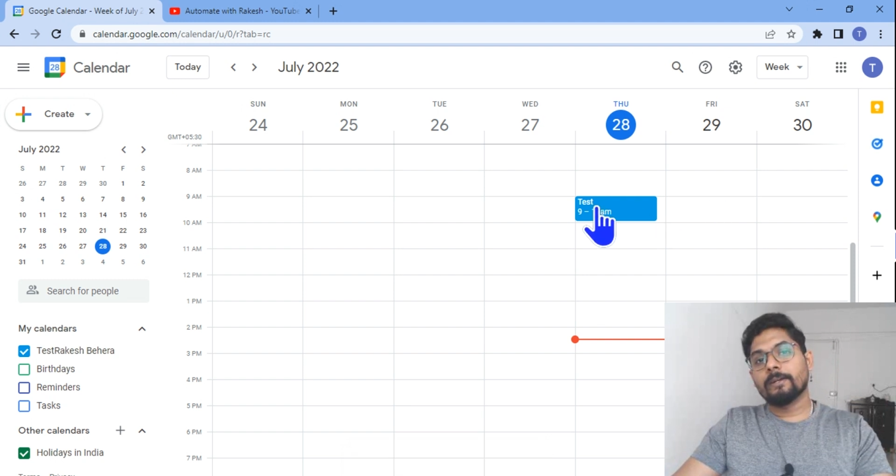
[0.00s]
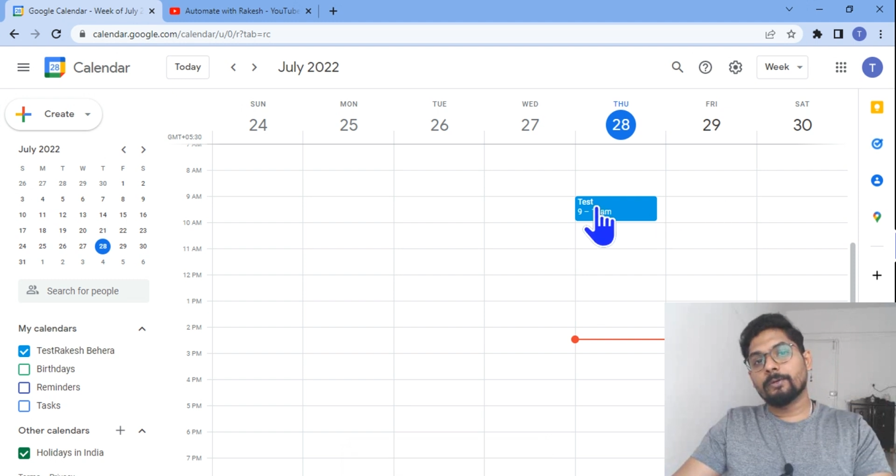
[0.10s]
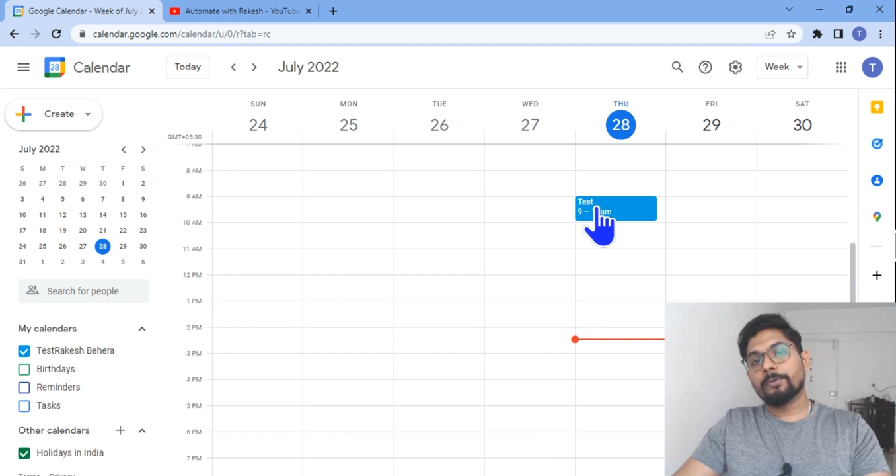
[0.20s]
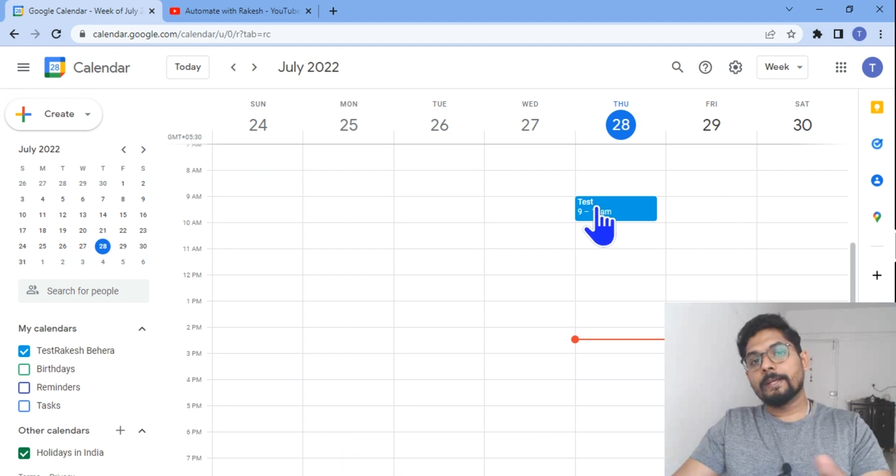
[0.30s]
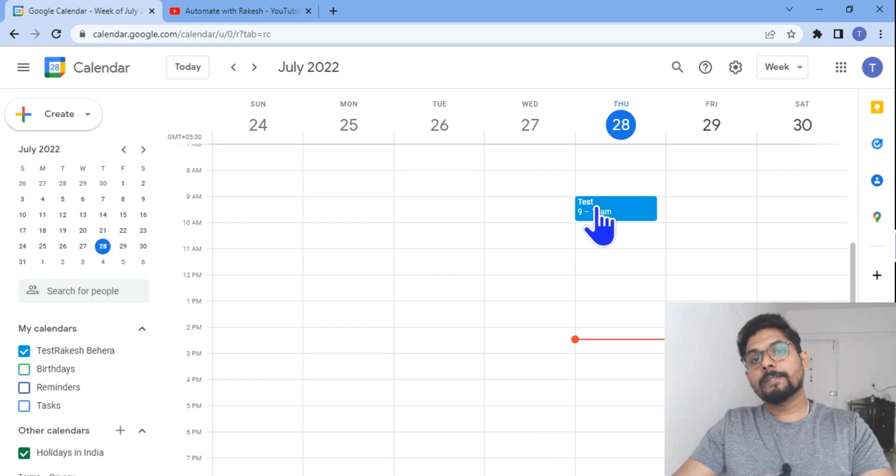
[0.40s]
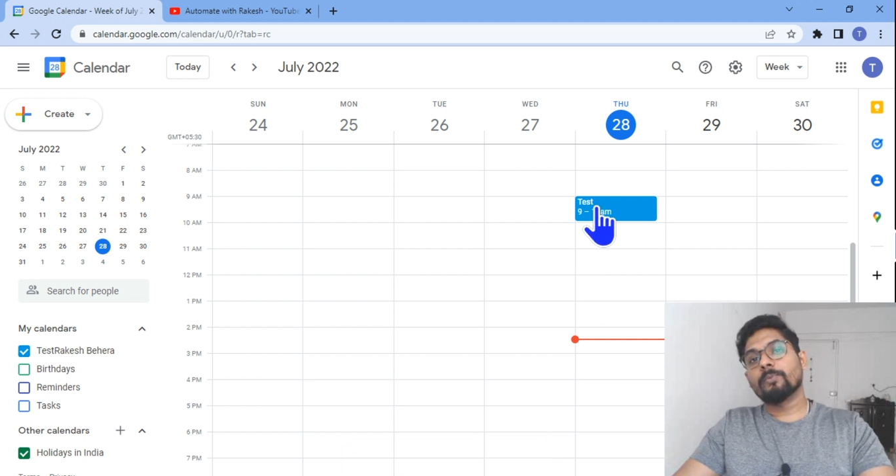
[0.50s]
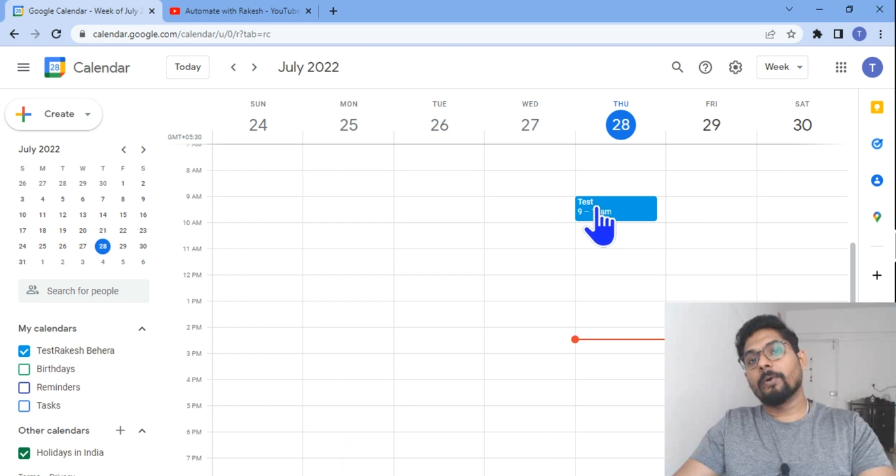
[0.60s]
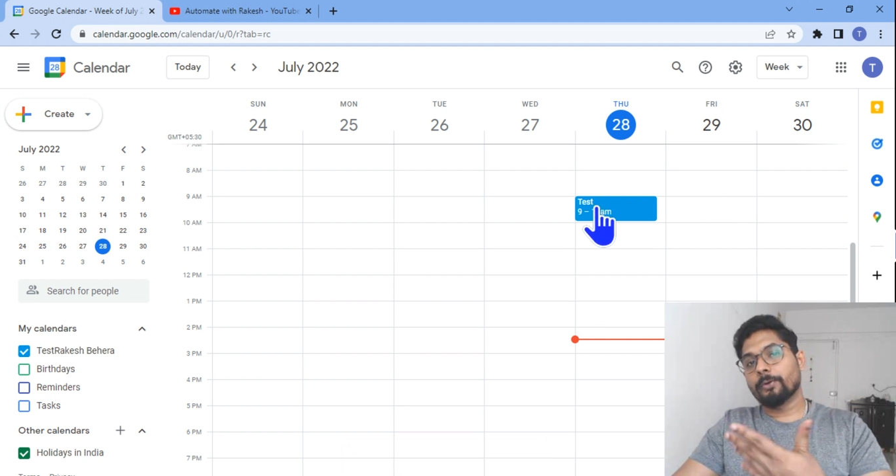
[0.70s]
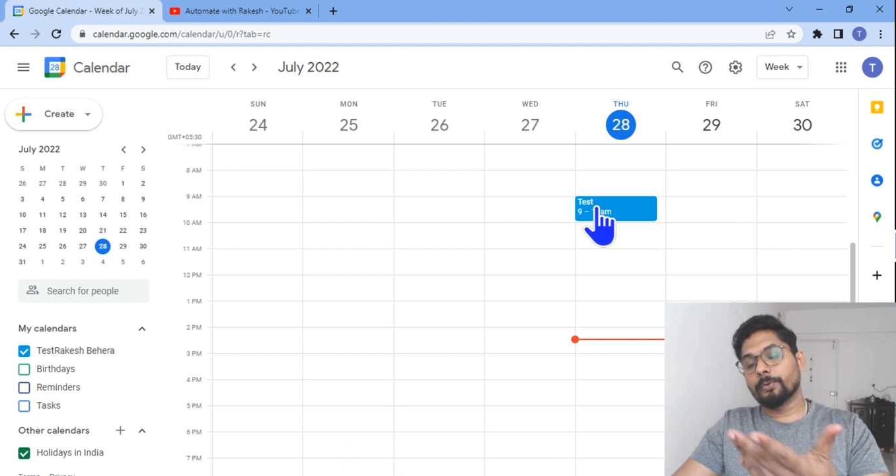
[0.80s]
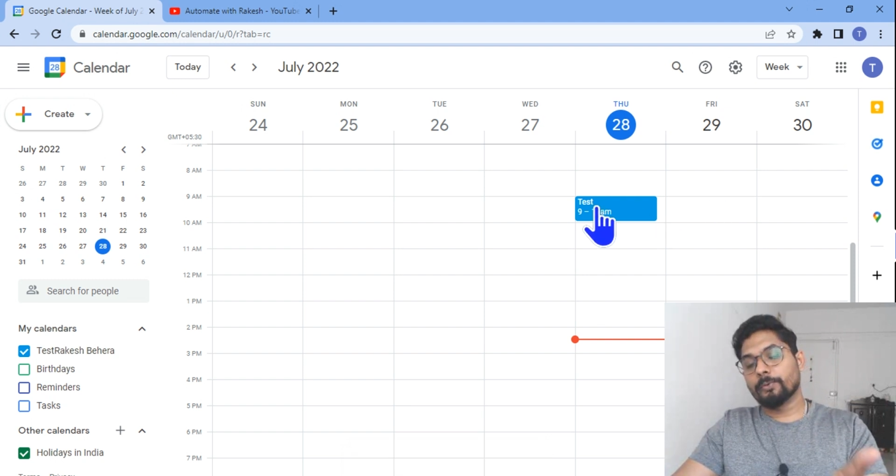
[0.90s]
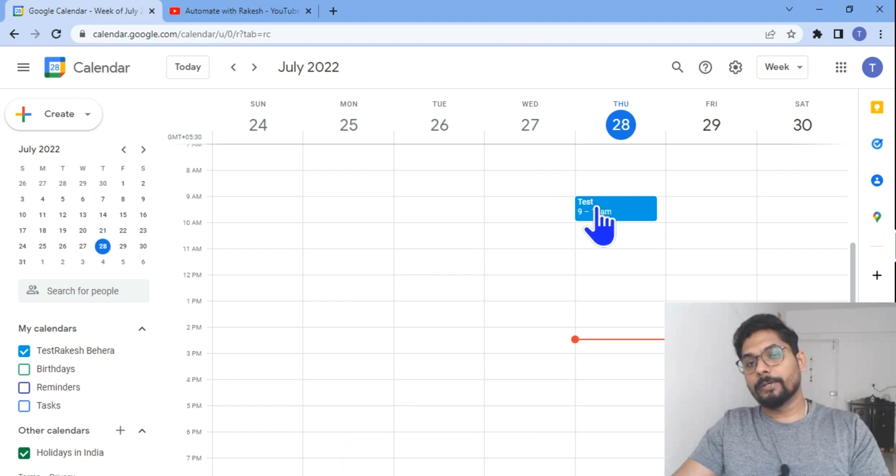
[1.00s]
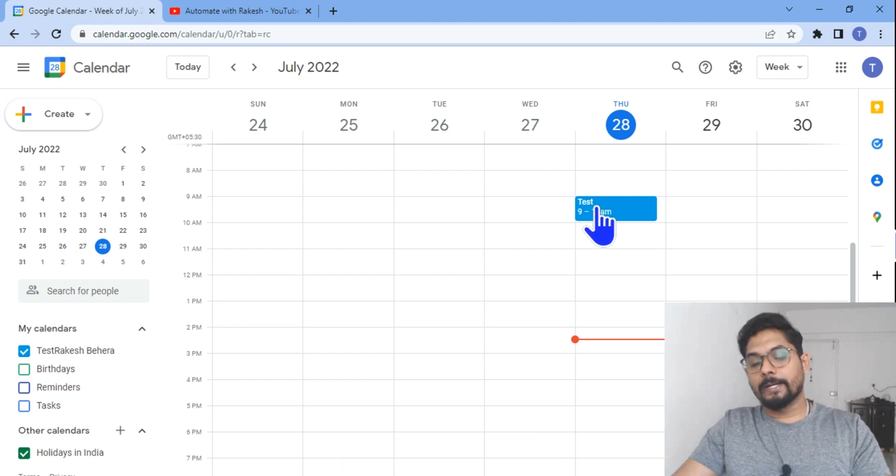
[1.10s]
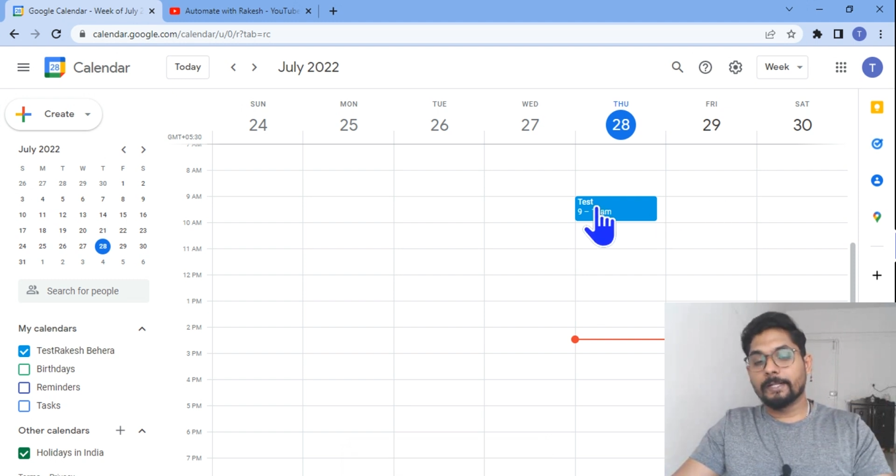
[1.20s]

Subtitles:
123.